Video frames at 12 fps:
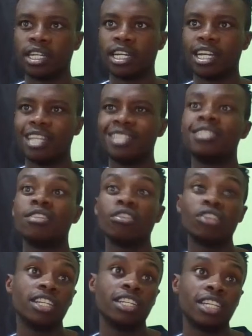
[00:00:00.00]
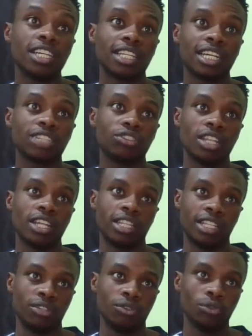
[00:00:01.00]
It's the only indicator actually that
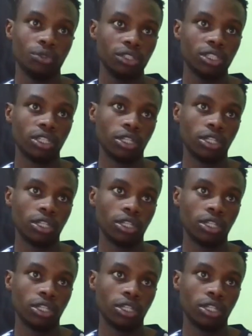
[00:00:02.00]
I use.